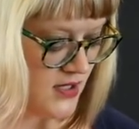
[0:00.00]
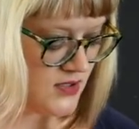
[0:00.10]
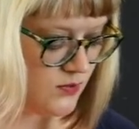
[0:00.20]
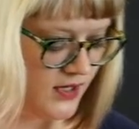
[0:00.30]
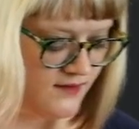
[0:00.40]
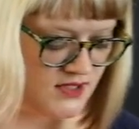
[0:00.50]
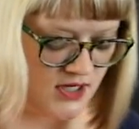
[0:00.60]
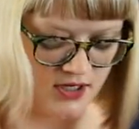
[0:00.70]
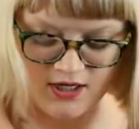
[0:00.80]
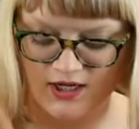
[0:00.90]
So what I've
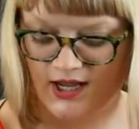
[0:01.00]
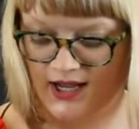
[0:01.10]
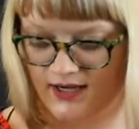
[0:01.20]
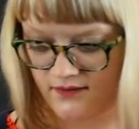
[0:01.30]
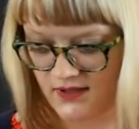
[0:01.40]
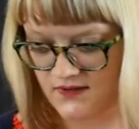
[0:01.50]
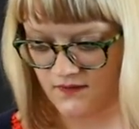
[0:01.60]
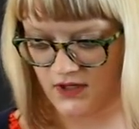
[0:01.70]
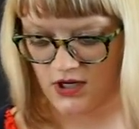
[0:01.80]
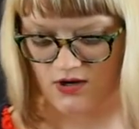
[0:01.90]
done ahead of this
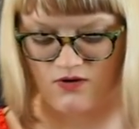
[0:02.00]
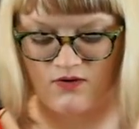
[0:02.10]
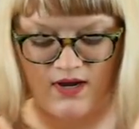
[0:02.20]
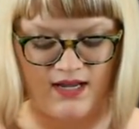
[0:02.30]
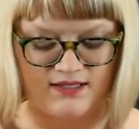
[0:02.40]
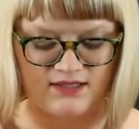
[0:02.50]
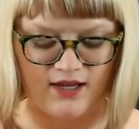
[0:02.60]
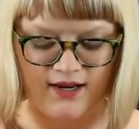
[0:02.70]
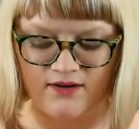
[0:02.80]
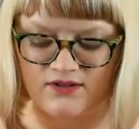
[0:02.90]
video is
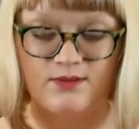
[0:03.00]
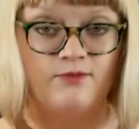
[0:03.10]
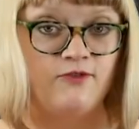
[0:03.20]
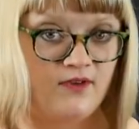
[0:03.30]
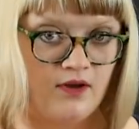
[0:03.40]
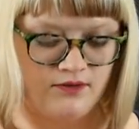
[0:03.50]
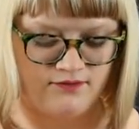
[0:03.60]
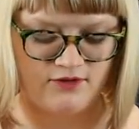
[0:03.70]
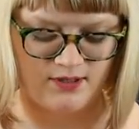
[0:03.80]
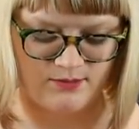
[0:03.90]
cut out some felt
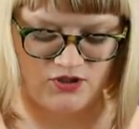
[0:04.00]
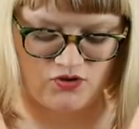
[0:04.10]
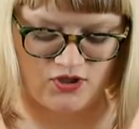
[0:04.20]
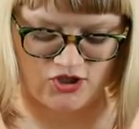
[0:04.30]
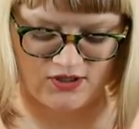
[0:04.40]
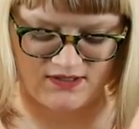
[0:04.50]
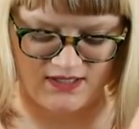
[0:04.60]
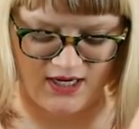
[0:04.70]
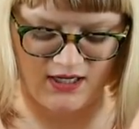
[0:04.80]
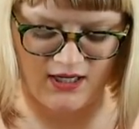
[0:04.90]
for demonstration's
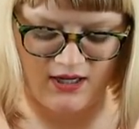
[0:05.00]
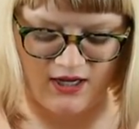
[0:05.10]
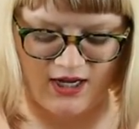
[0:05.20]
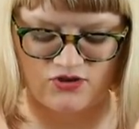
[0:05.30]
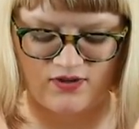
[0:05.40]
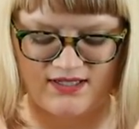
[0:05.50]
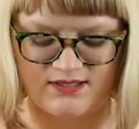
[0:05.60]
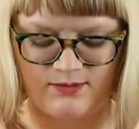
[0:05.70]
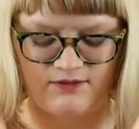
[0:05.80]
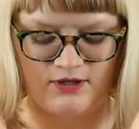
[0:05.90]
sake. I
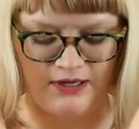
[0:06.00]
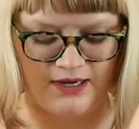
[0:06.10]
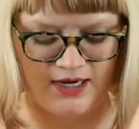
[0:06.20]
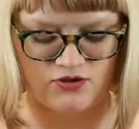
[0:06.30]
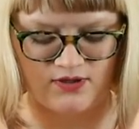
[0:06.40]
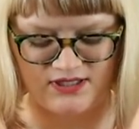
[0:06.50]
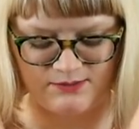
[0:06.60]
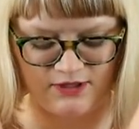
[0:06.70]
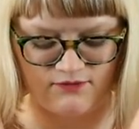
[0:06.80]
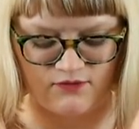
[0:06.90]
traced
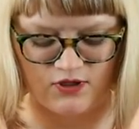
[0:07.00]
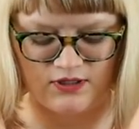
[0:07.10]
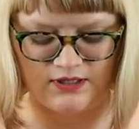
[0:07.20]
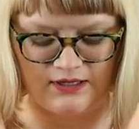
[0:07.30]
my foot.